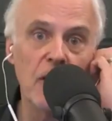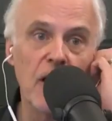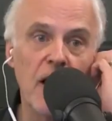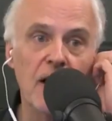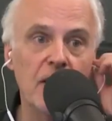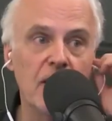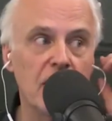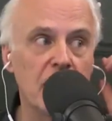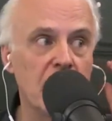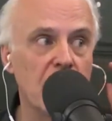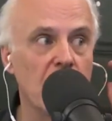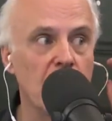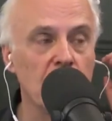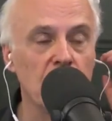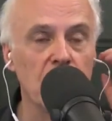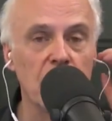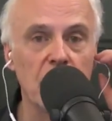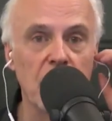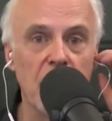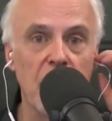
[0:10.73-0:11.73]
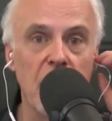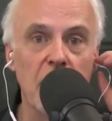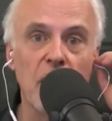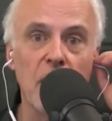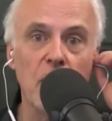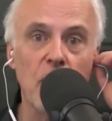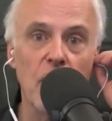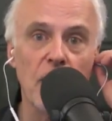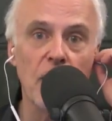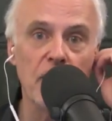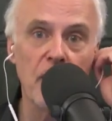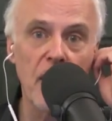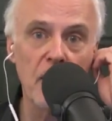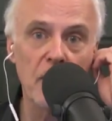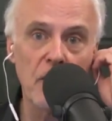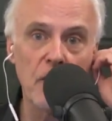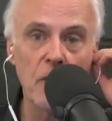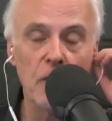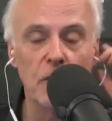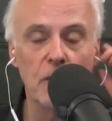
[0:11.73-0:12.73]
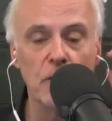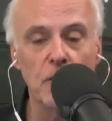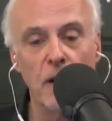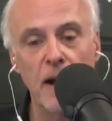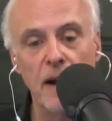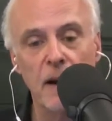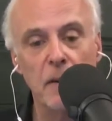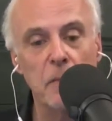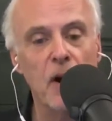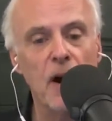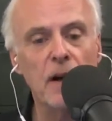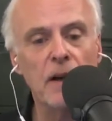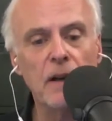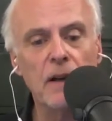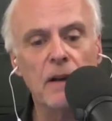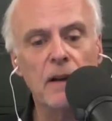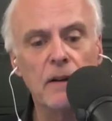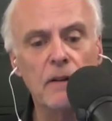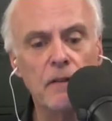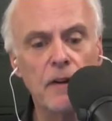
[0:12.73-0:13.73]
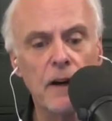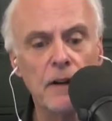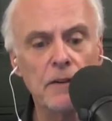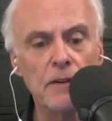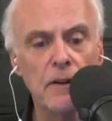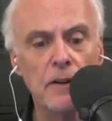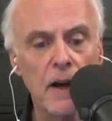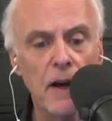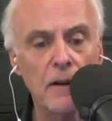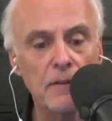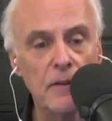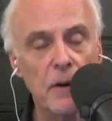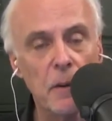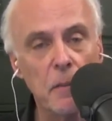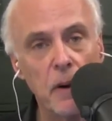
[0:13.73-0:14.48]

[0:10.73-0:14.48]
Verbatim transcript: I think the only time I went viral was when I had a bronchial infection last year.